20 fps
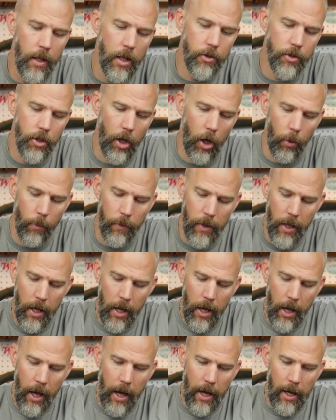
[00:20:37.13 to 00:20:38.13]
So
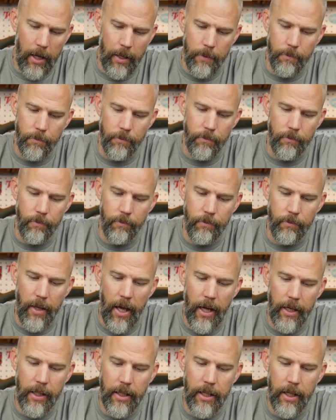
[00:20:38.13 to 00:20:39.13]
um,
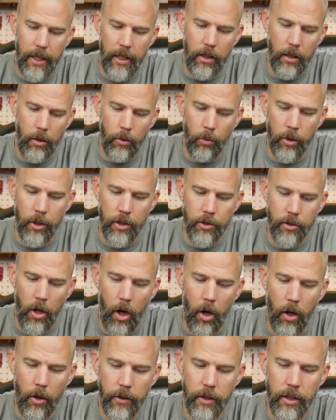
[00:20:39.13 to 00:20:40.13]
that again was
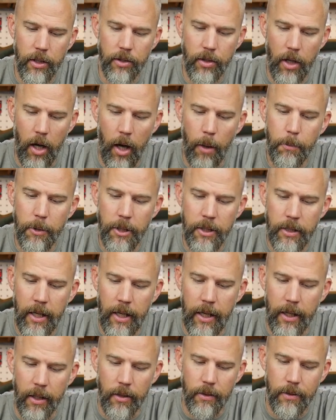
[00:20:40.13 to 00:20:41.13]
all this up and
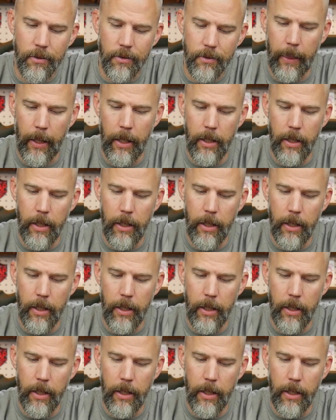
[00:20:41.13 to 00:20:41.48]
down.